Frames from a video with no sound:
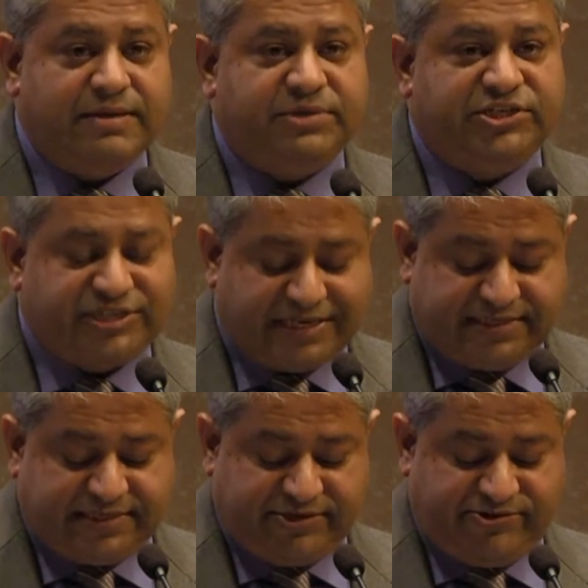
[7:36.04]
But
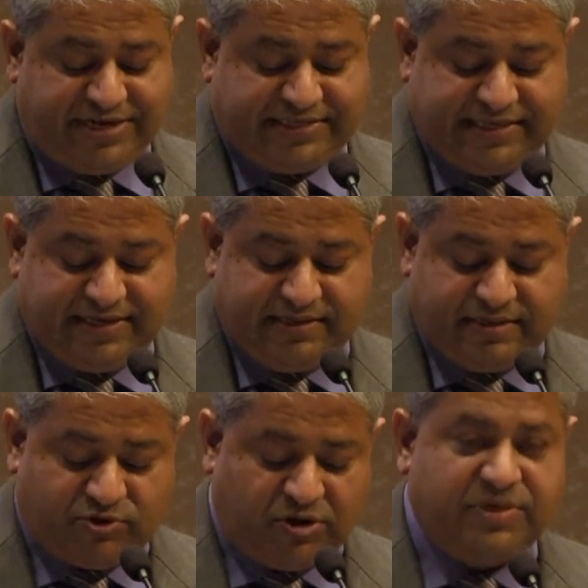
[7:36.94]
just as addressing
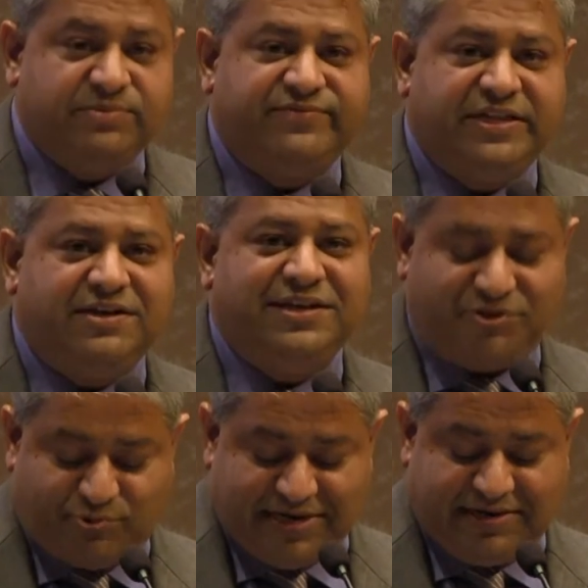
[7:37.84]
the problems of the early
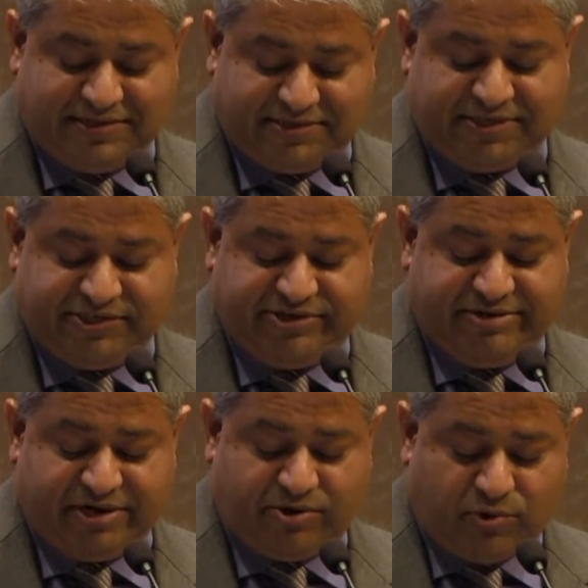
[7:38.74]
20th century
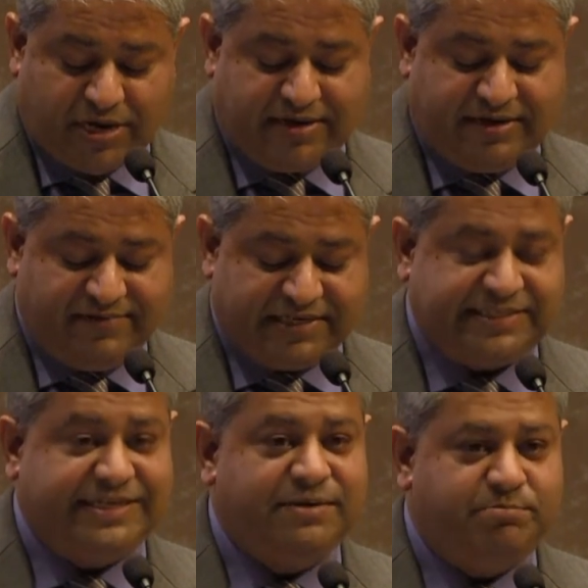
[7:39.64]
required
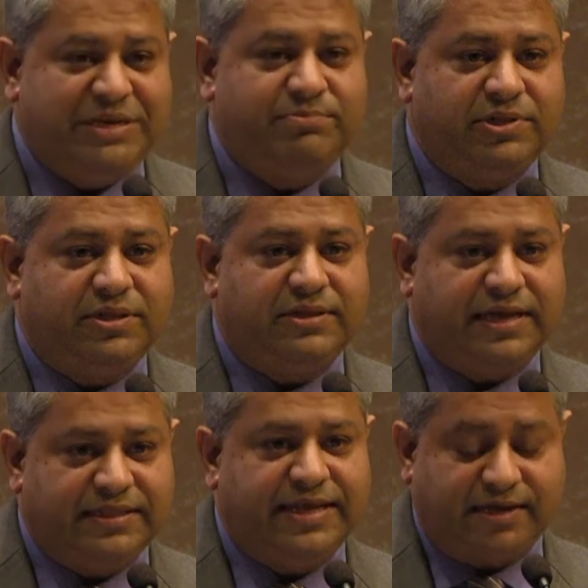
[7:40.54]
investing in people
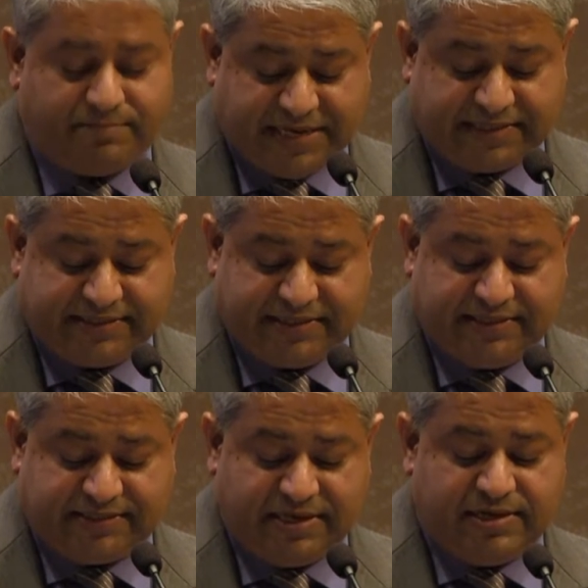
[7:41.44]
and their
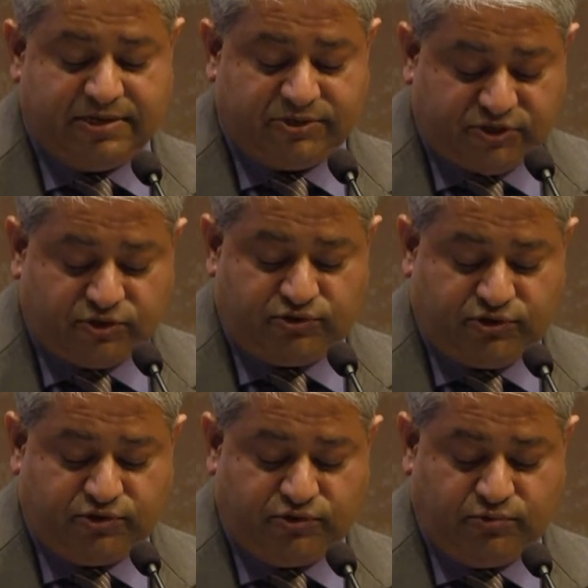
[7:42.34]
capacities, so
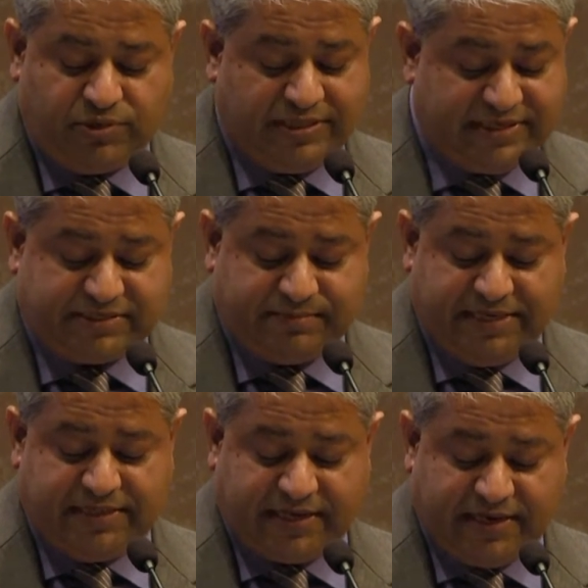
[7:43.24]
too will this
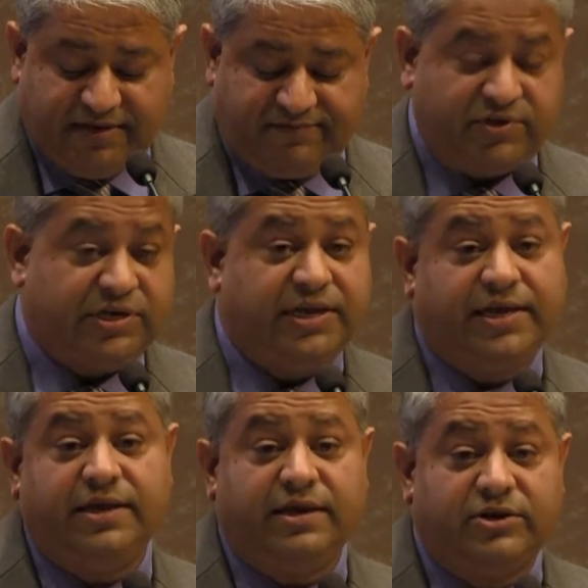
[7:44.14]
be the key for
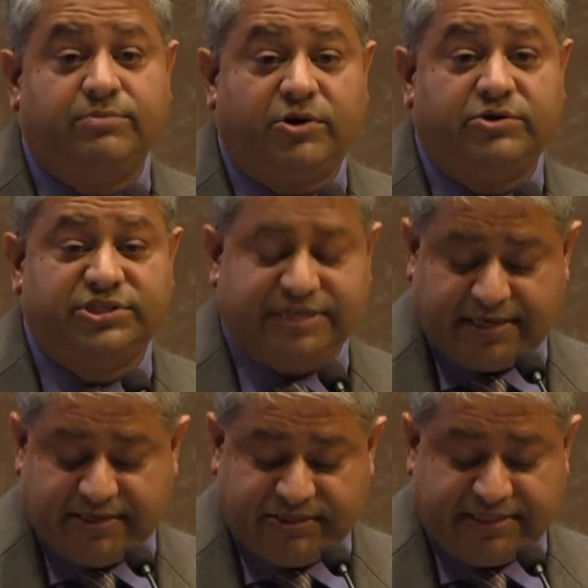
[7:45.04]
today and tomorrow's
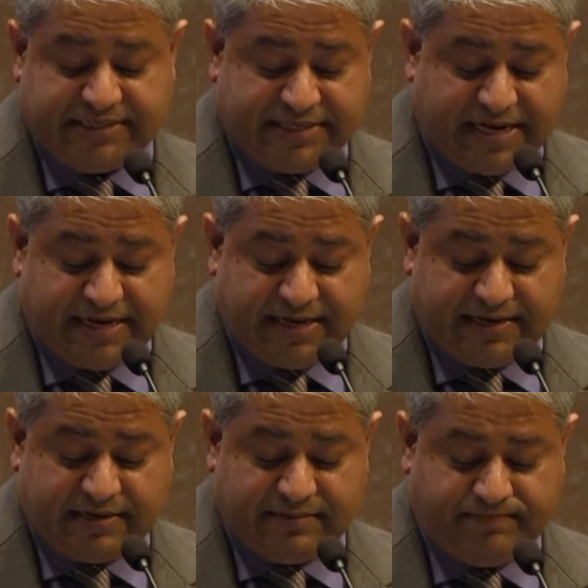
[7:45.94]
challenges in Thailand.